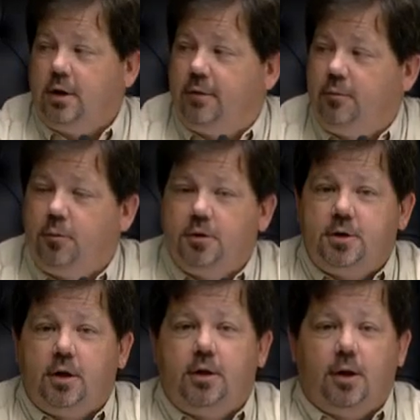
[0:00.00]
David.
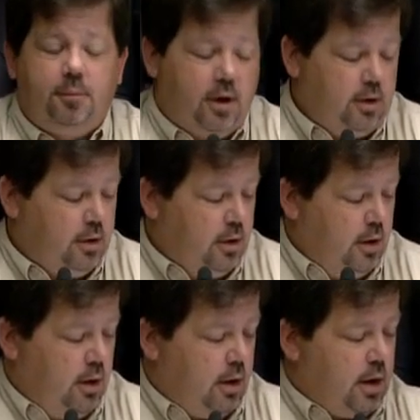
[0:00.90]
Appreciate the update.
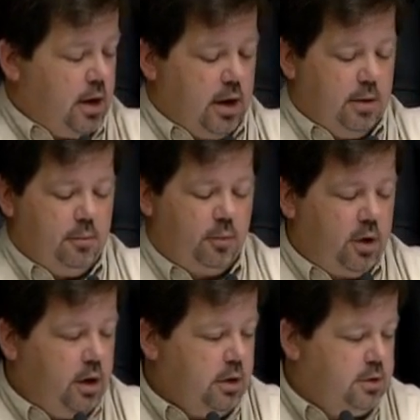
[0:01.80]
Um,
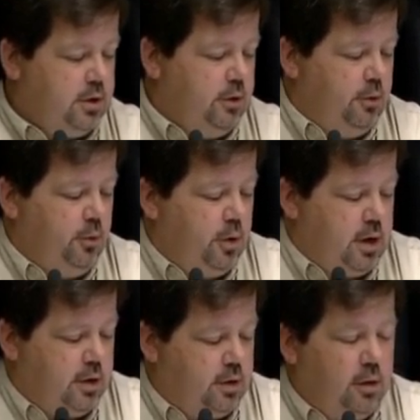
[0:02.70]
getting to
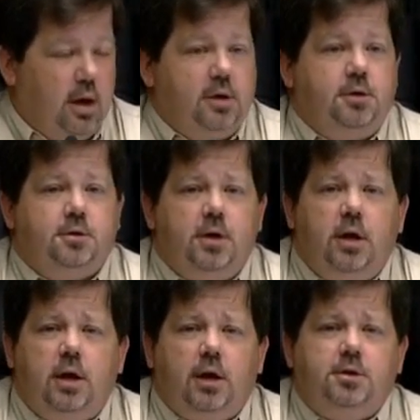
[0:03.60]
uh, the actual city
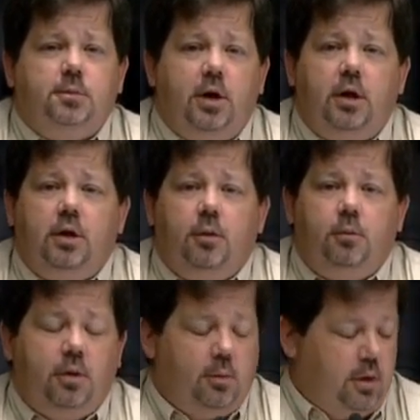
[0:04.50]
council meeting that,
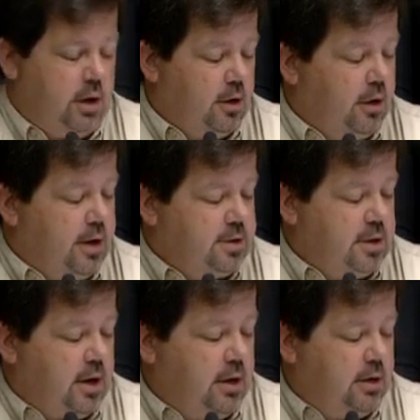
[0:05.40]
that we held last
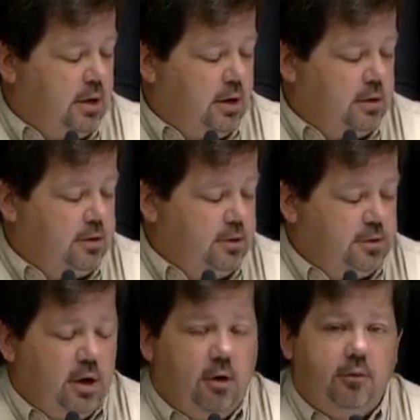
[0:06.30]
night, uh,
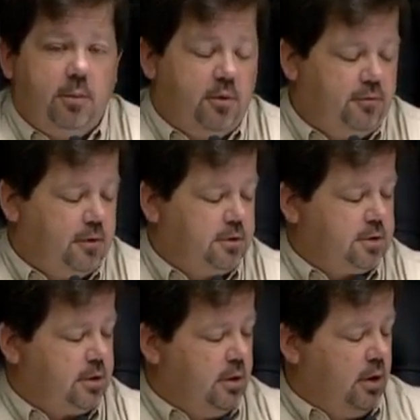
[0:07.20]
Tuesday, November
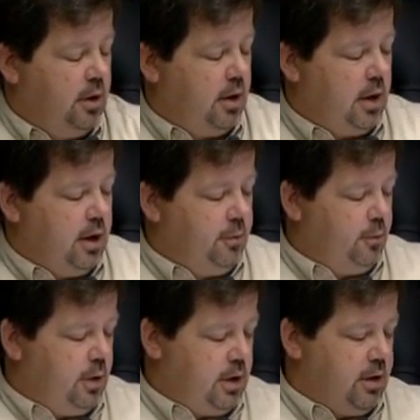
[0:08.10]
1st, uh,
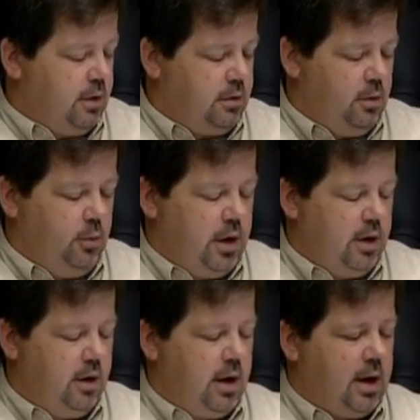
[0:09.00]
we had a we had
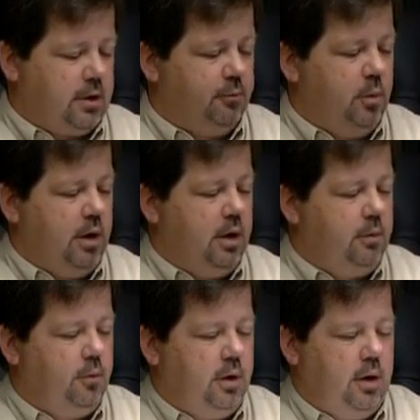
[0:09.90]
an active meeting.
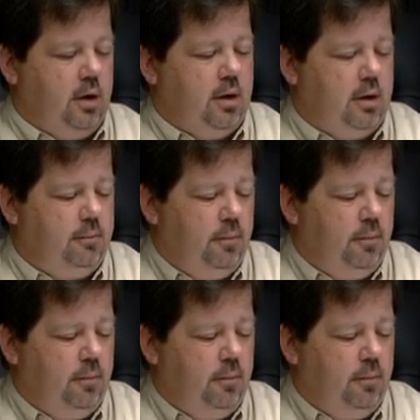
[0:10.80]
We uh,